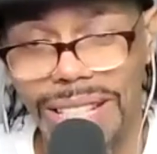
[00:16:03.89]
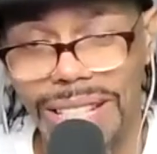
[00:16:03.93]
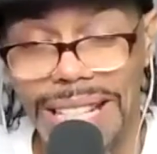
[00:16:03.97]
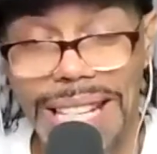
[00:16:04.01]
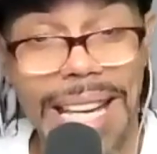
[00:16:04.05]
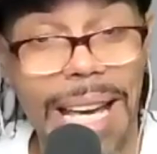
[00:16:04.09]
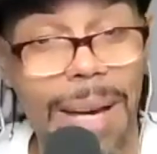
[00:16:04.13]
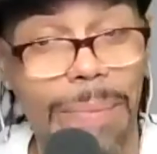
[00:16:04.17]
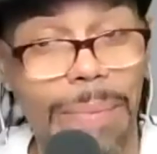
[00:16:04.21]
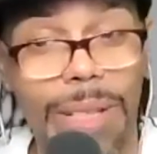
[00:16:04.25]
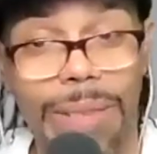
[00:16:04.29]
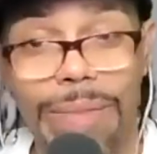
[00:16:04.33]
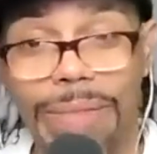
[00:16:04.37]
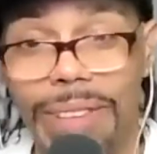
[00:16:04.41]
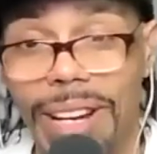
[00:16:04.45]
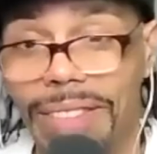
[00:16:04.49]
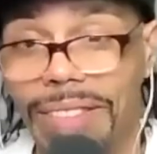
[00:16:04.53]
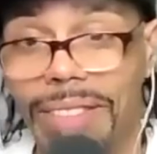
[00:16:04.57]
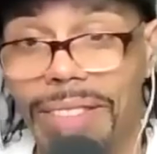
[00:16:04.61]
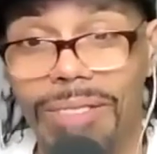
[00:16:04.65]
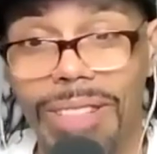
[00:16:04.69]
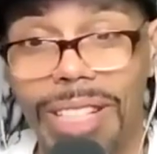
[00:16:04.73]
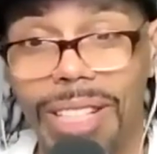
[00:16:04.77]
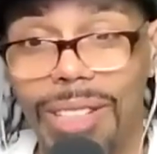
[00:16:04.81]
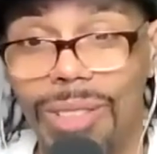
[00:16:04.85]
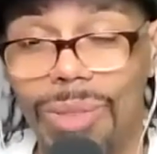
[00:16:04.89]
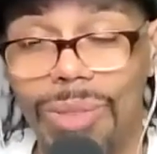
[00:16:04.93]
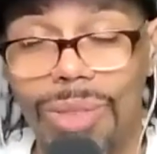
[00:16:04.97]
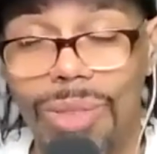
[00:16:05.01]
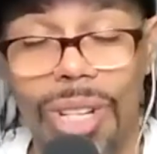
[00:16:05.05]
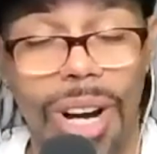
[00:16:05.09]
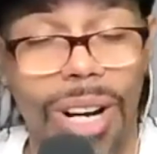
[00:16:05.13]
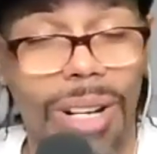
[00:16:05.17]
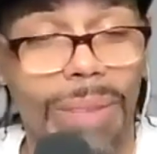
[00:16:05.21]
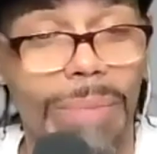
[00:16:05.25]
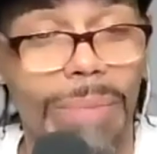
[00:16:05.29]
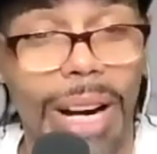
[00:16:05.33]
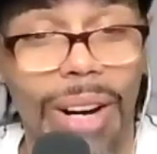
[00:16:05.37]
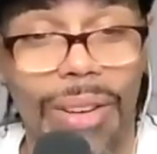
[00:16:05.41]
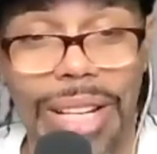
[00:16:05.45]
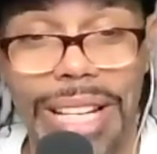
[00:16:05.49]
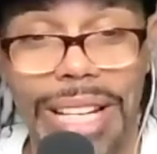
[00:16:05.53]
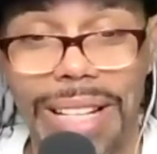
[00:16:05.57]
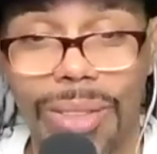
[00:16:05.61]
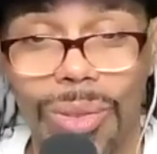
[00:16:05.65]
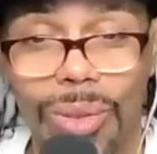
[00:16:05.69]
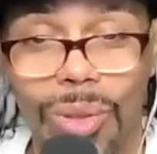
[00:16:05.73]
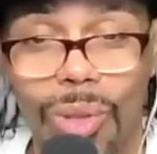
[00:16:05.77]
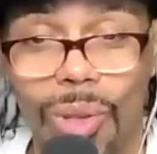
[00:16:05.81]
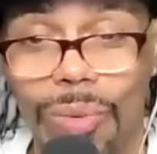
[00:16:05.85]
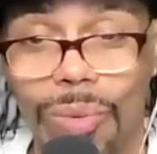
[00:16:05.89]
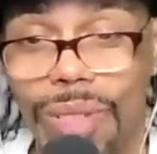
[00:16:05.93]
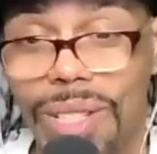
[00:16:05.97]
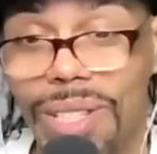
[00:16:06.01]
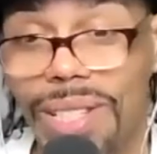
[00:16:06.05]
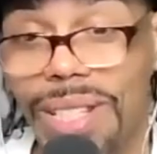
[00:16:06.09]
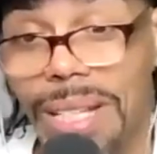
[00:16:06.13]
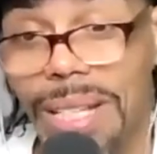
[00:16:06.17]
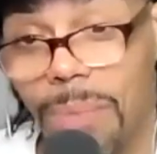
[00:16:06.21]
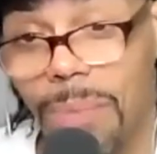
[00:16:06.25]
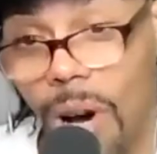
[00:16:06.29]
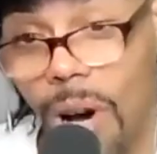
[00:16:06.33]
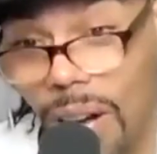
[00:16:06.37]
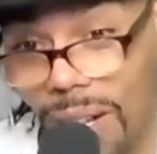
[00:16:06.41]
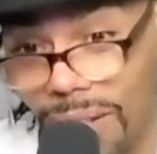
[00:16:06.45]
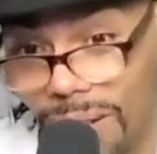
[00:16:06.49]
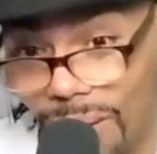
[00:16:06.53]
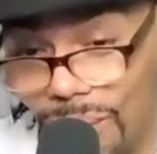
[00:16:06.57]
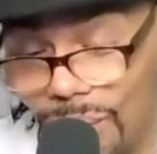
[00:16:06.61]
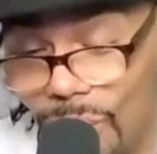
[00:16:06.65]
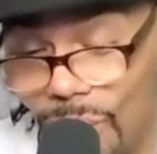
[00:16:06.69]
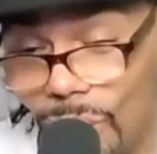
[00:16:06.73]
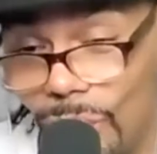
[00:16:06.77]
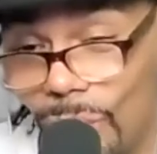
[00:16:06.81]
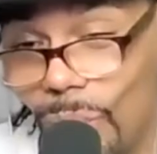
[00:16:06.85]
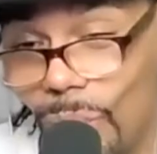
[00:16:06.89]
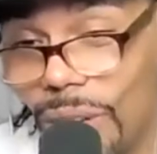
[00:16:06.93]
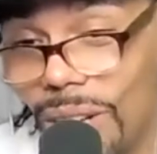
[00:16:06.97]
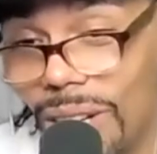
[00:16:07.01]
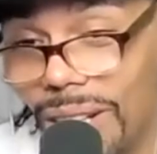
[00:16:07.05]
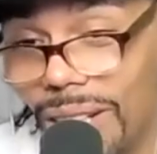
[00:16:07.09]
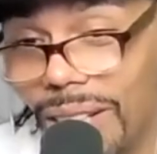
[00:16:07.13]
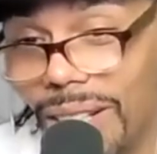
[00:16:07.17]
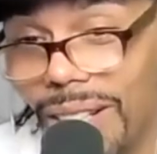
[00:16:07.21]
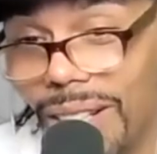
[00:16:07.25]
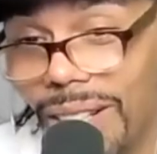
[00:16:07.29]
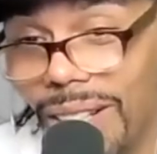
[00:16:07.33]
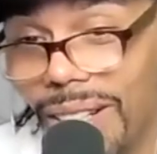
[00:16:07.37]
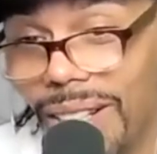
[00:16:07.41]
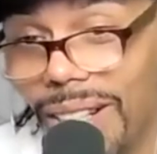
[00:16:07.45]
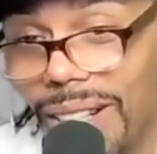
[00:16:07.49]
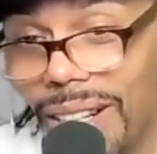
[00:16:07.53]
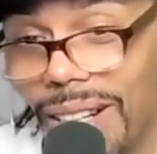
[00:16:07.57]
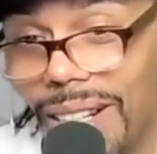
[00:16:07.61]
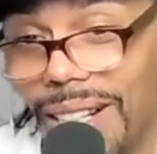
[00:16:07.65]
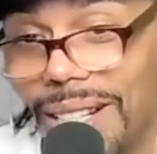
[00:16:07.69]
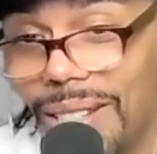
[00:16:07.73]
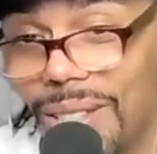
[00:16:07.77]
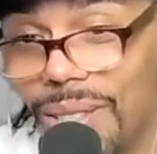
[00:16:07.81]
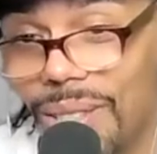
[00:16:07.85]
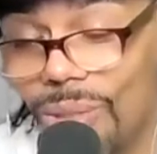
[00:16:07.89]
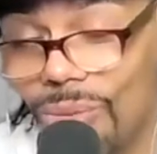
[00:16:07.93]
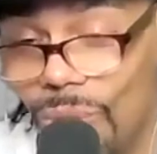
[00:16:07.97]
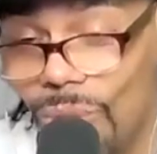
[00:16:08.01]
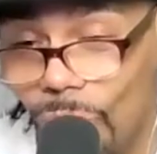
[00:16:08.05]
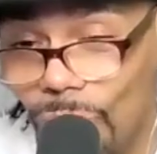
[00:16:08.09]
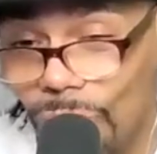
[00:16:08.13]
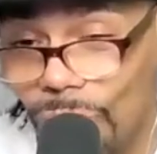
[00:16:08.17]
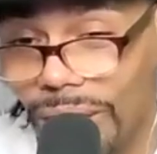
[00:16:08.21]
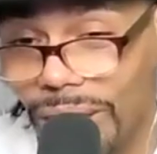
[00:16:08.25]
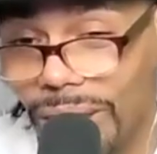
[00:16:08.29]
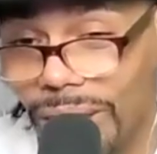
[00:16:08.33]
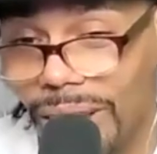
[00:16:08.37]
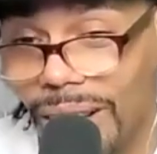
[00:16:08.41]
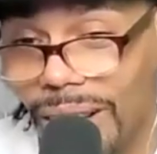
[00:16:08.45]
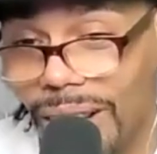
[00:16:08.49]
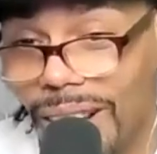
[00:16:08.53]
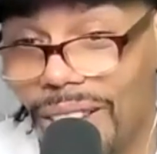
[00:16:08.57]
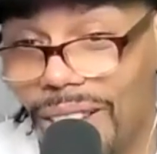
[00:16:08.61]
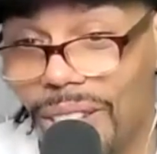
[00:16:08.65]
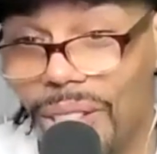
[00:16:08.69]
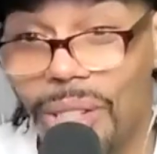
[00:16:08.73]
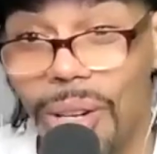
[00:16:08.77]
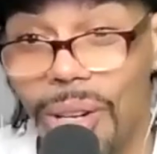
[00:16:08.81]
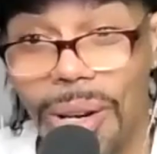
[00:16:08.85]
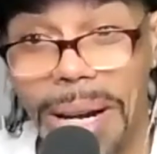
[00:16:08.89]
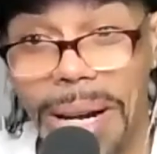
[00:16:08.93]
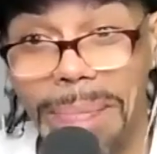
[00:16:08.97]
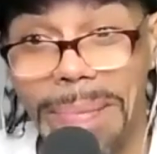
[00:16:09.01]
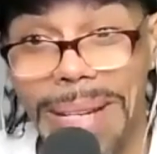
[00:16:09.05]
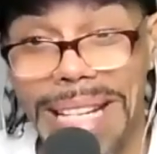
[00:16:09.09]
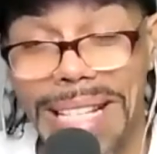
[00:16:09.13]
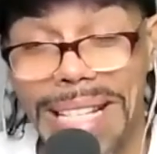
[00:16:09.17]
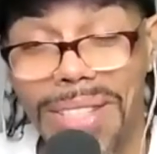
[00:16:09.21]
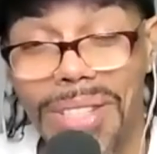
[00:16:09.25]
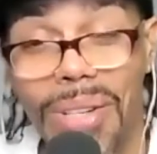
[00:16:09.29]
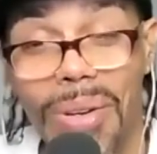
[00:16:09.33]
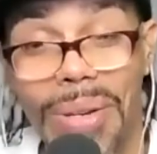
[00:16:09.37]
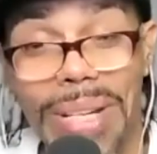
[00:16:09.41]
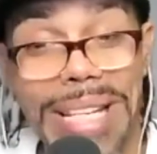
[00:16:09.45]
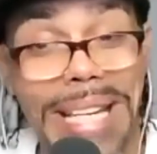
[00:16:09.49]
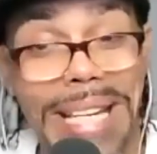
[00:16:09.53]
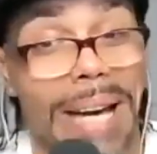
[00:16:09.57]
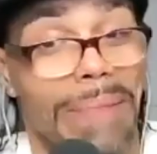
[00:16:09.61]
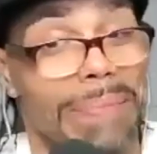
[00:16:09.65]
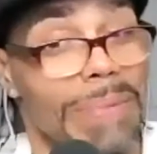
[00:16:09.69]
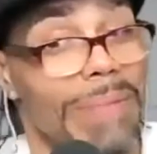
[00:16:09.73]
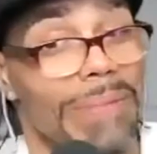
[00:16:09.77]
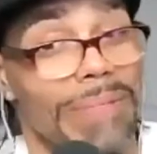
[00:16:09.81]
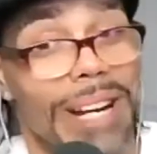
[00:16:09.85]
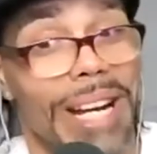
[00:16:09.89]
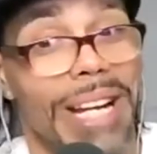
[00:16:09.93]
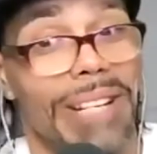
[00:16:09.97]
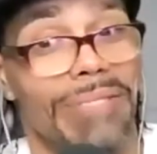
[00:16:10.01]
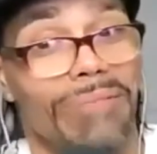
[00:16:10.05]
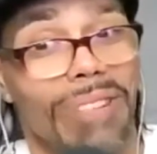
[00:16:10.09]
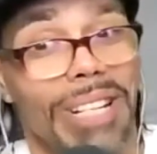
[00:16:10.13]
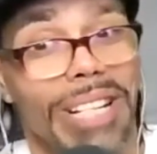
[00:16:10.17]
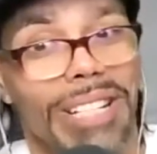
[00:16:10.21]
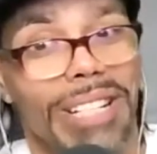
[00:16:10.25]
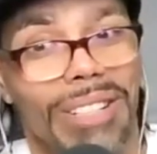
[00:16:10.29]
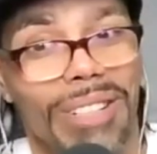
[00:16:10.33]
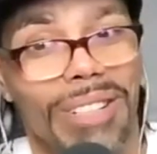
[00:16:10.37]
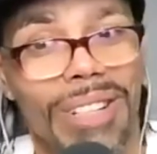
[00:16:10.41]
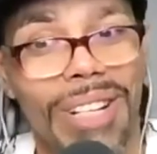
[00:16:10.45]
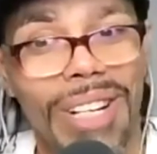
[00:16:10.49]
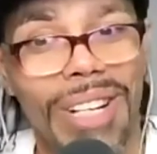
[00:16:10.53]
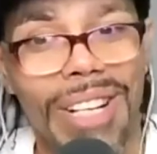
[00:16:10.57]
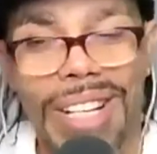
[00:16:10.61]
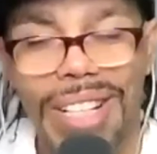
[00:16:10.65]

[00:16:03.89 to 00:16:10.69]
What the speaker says: He kept it very real, talking about he don't know if the CMOS is going to work against the Rona. You know what I mean? So he kept it very real.